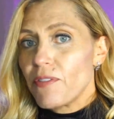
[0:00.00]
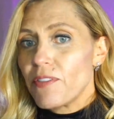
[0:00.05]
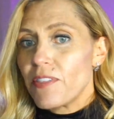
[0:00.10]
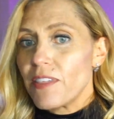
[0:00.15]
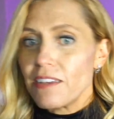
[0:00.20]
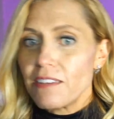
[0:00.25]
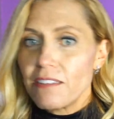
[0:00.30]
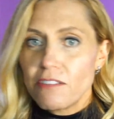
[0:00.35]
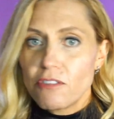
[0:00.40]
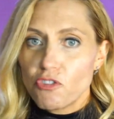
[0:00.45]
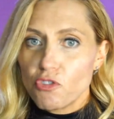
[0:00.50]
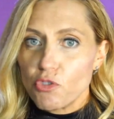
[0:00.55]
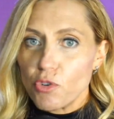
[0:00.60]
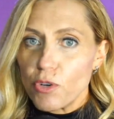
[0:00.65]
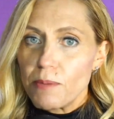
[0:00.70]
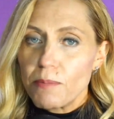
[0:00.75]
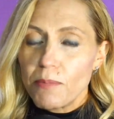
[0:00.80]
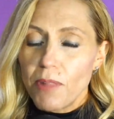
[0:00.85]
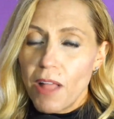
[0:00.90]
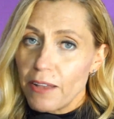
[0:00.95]
this
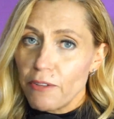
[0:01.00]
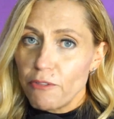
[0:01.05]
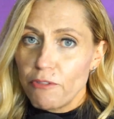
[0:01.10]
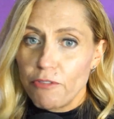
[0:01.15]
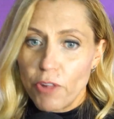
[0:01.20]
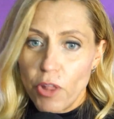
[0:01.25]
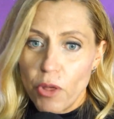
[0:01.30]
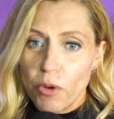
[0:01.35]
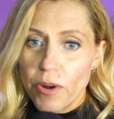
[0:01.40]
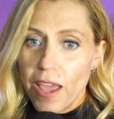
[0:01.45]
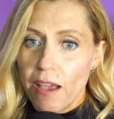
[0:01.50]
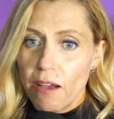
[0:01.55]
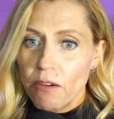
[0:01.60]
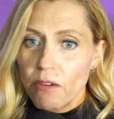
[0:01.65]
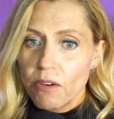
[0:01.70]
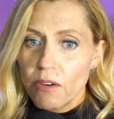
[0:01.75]
streamlined flow now.